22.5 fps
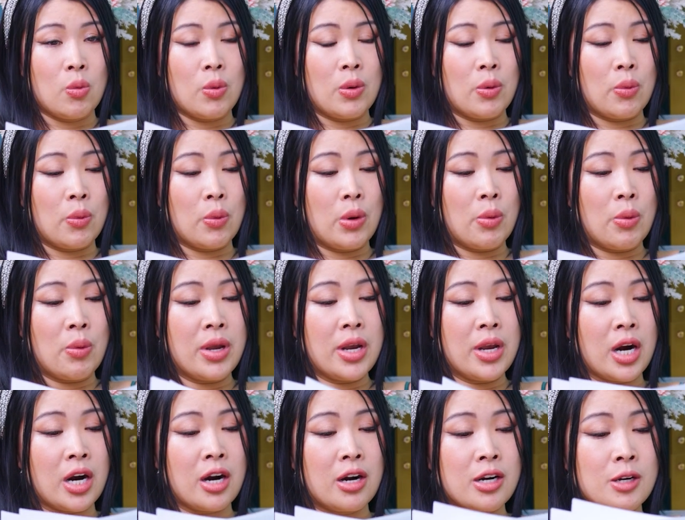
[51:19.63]

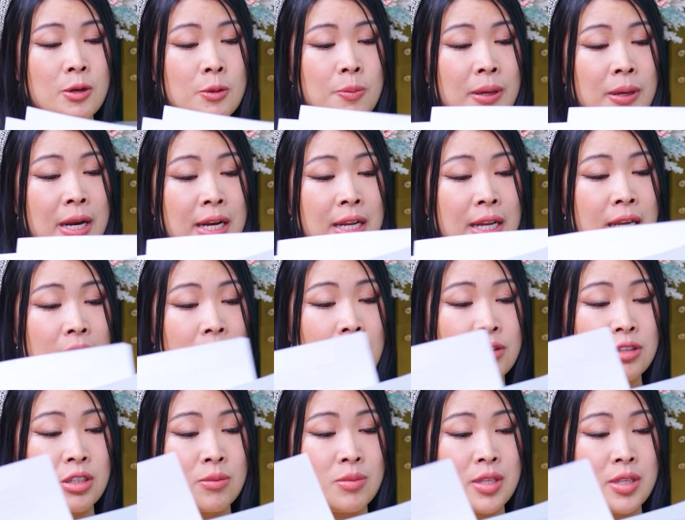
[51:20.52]
we are planning
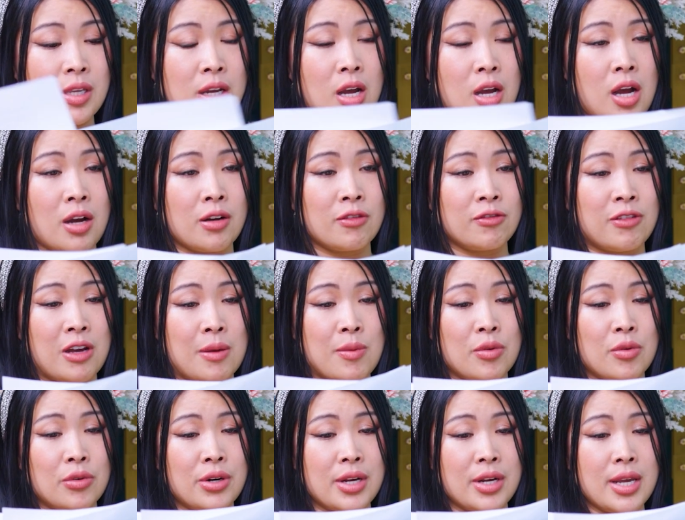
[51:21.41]
out something on
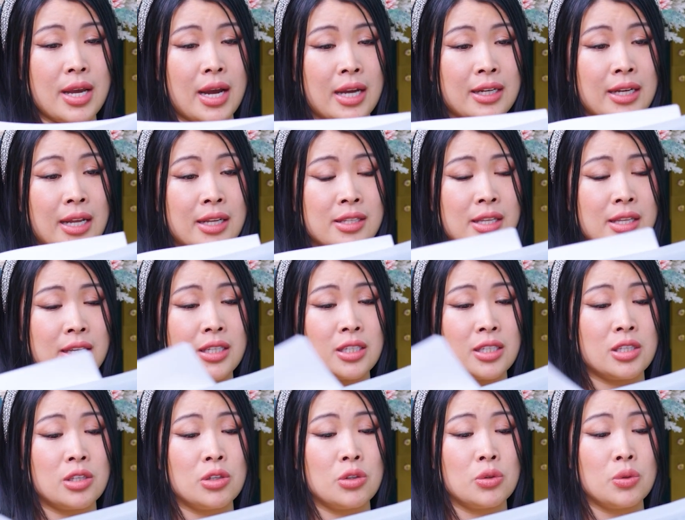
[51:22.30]
February, and I think
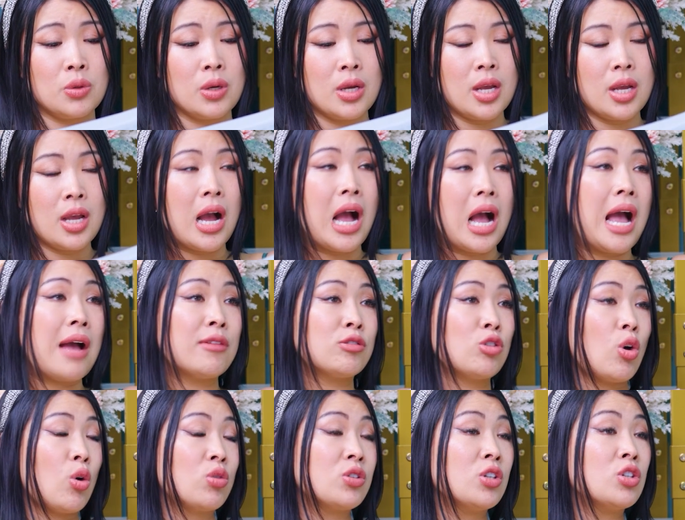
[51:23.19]
I
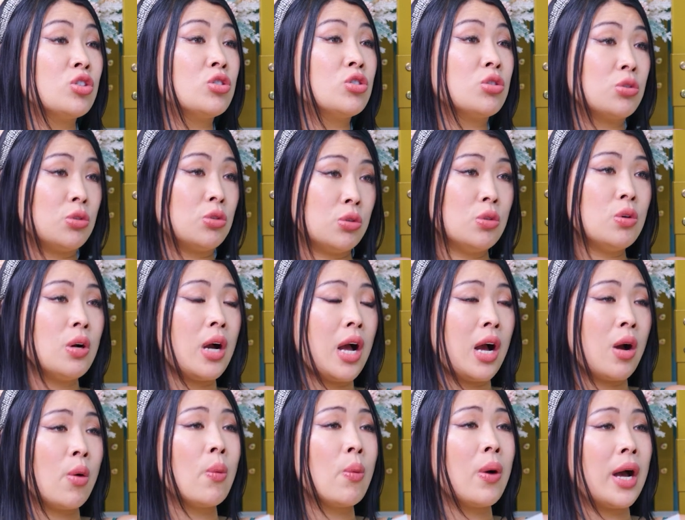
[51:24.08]
have Dr. Drew
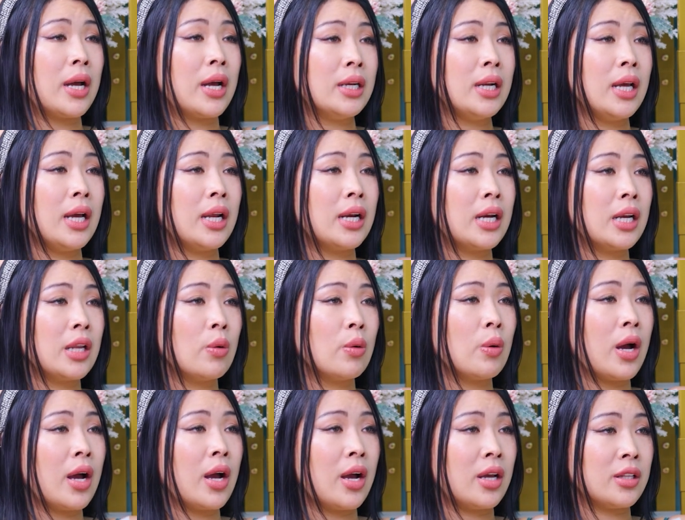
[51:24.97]
on one, and
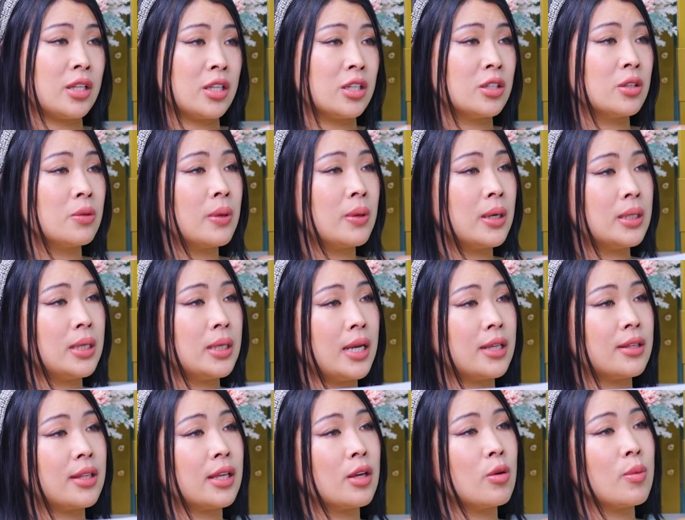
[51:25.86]
you on another one.
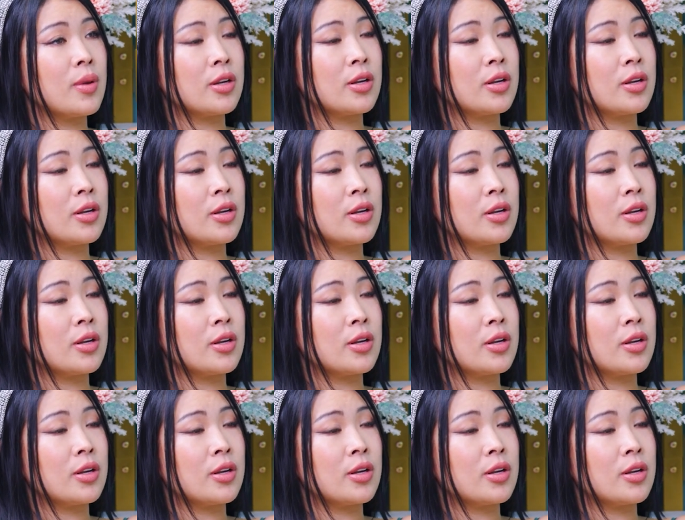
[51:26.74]
I think it'd be